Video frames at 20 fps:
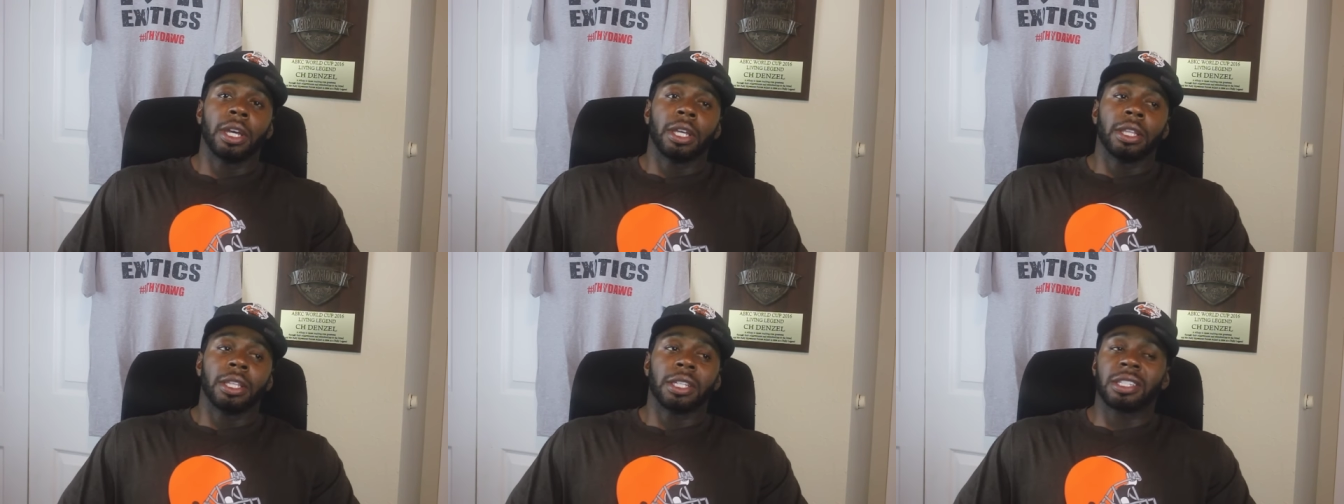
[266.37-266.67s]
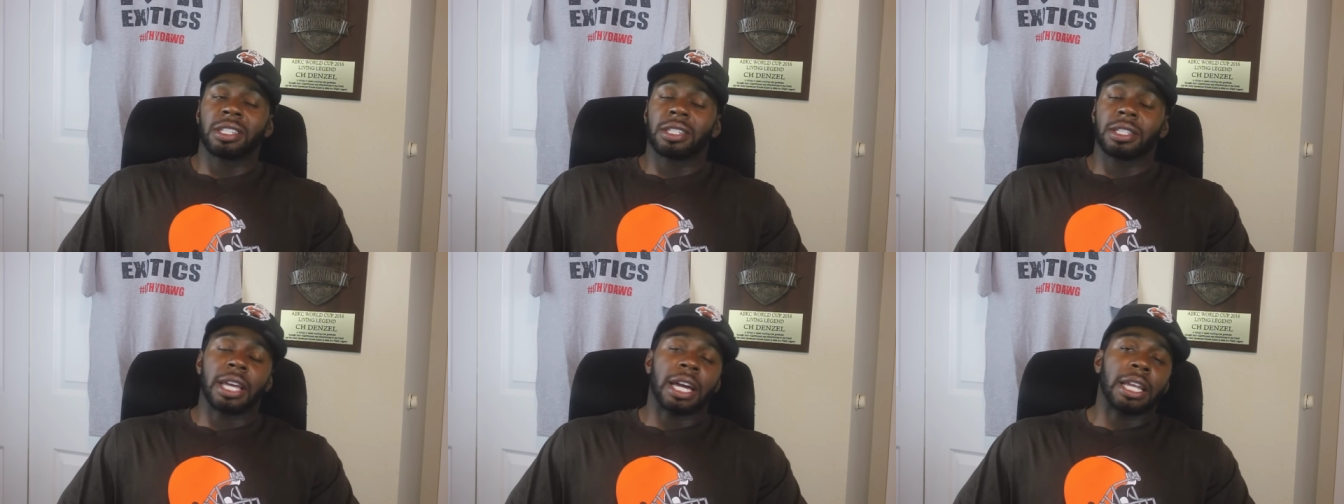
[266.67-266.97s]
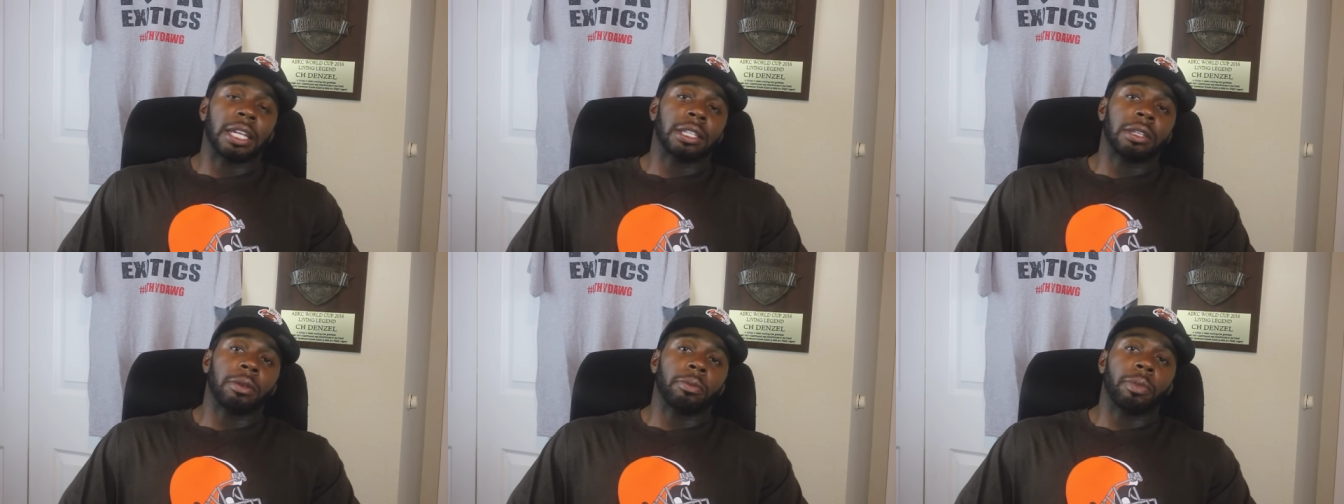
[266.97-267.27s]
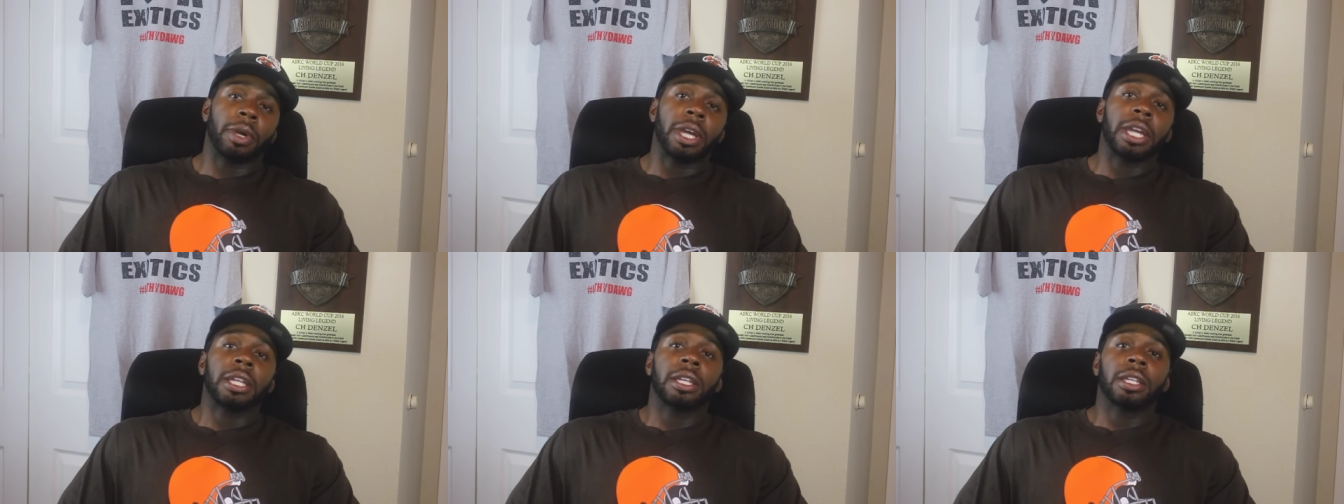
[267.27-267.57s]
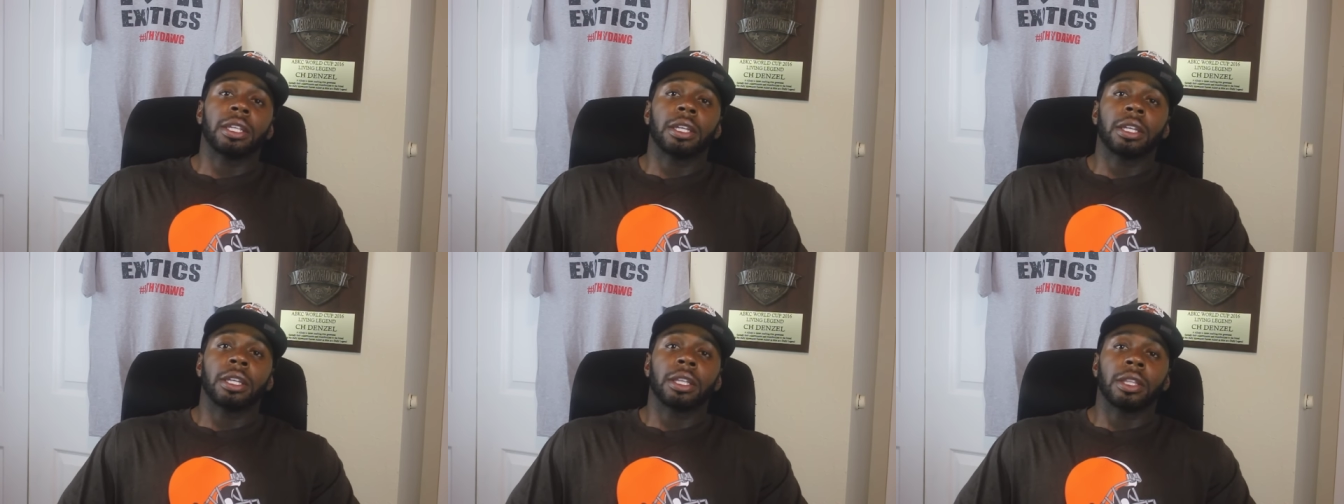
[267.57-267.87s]
This is not a debate.
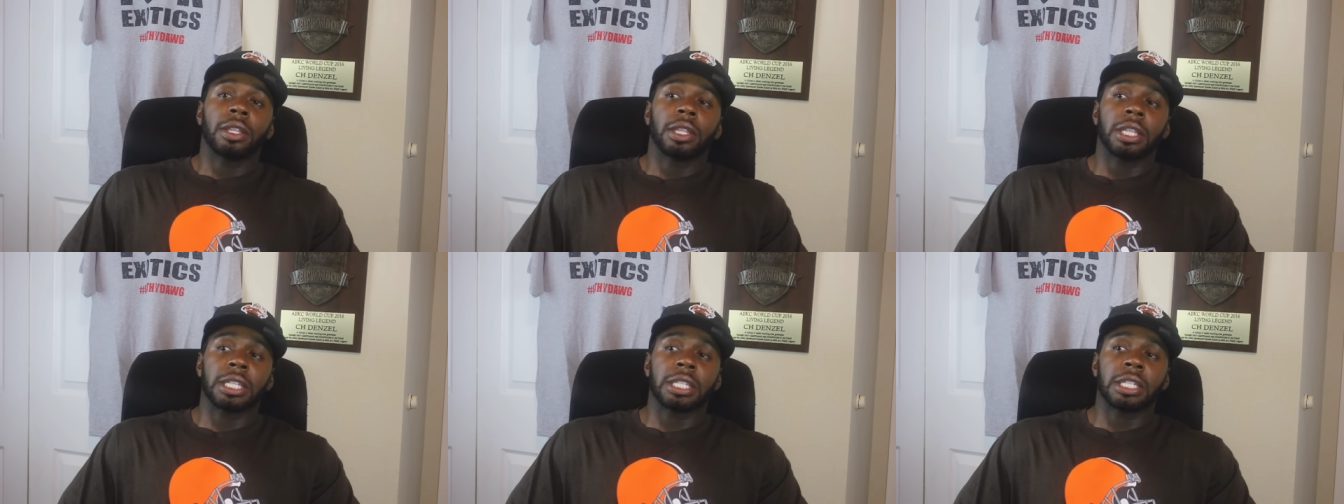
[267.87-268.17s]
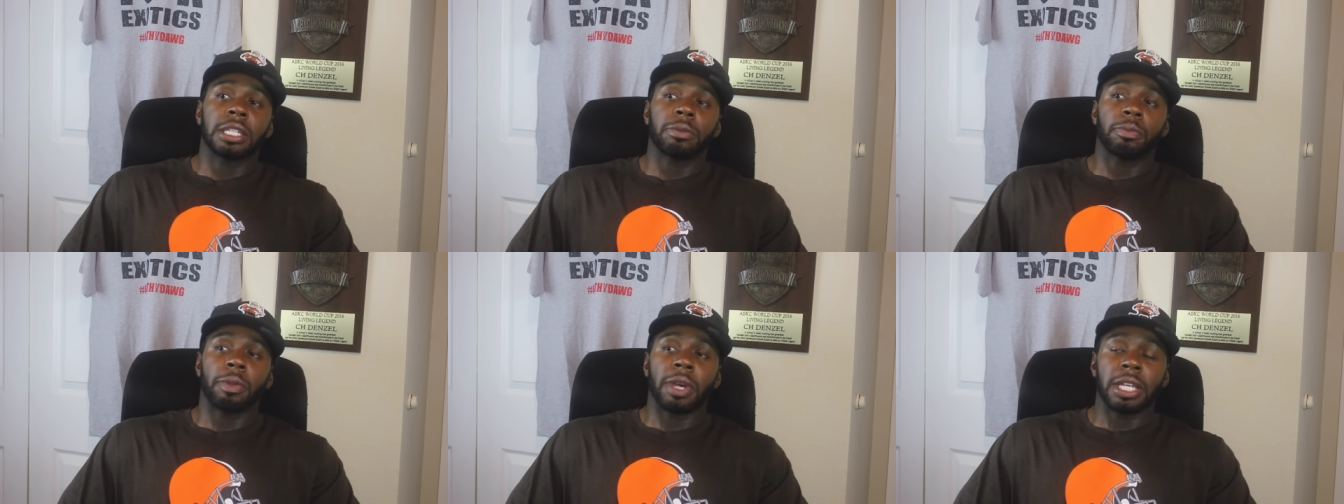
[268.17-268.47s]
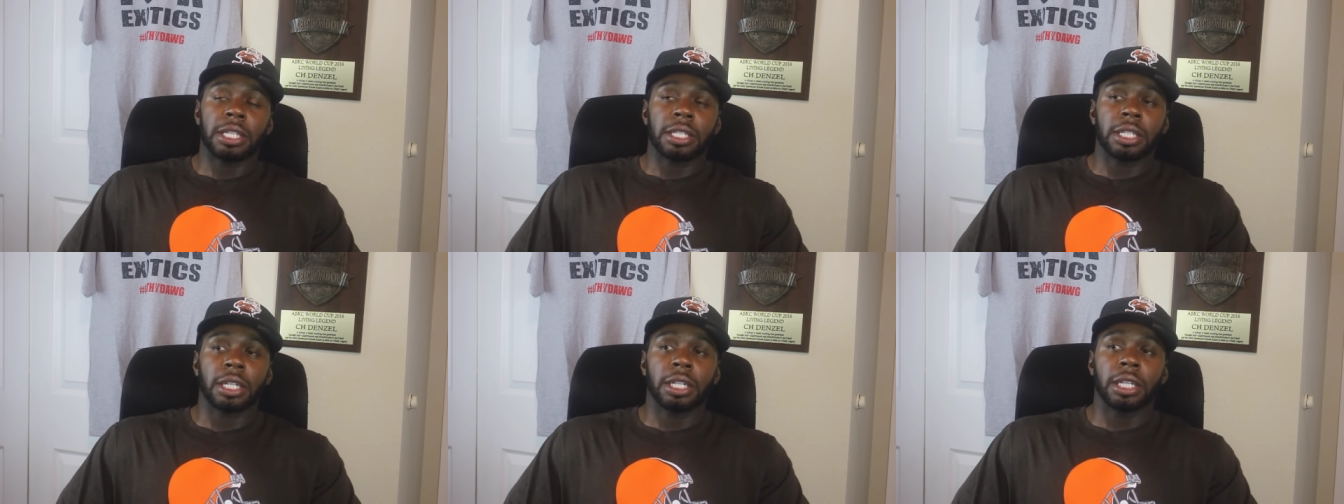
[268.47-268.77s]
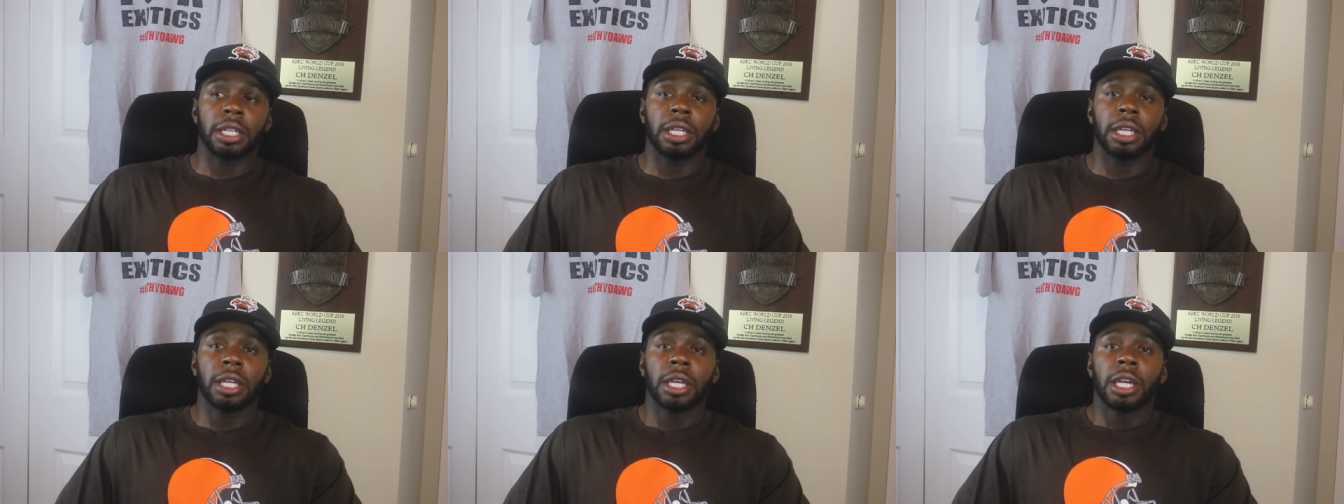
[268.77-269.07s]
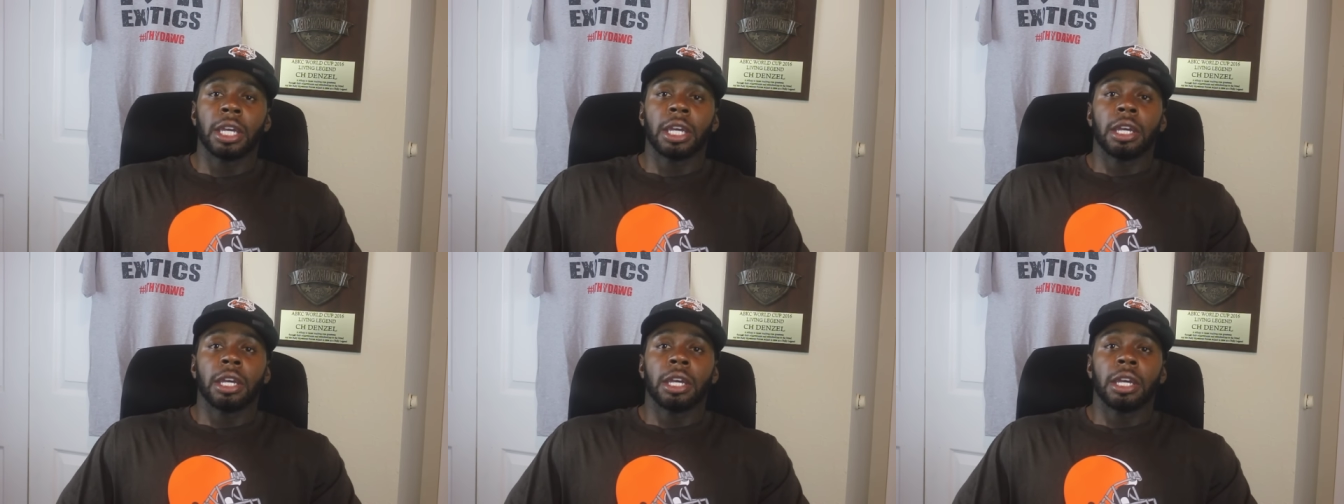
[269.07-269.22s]
This is basically